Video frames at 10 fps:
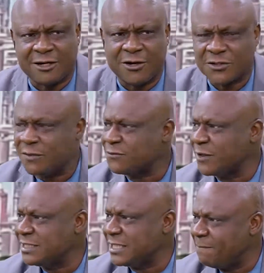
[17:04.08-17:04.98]
customs,
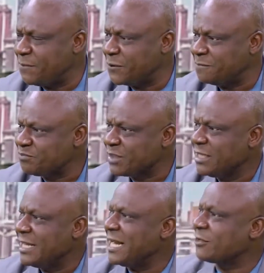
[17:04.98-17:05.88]
for example,
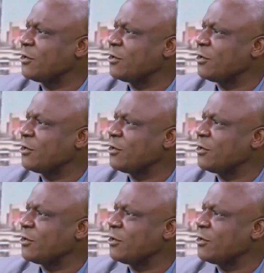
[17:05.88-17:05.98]
had